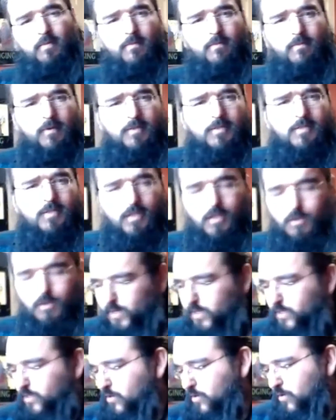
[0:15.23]
First thing you
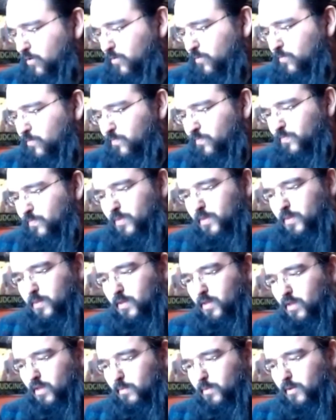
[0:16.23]
want to know
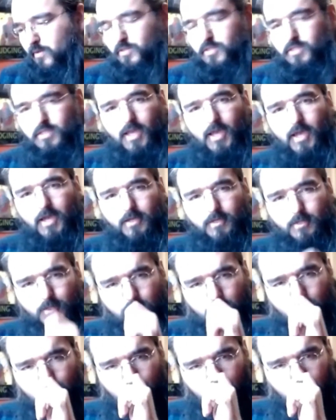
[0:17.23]
about sage
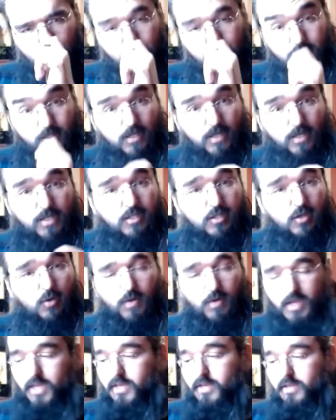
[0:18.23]
is it's
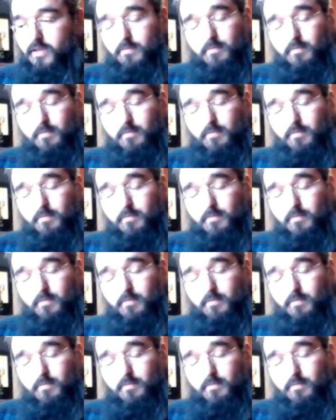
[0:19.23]
okay to